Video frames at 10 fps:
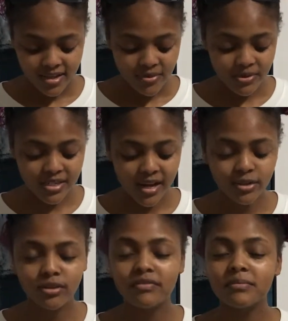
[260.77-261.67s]
Which I don't
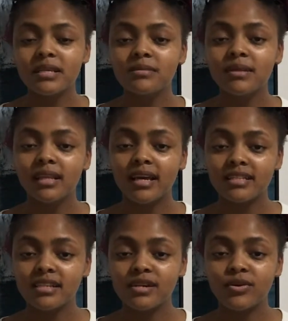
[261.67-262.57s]
know if it makes me
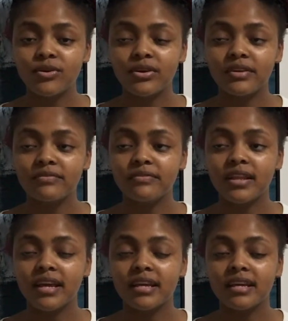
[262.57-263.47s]
lighter or if like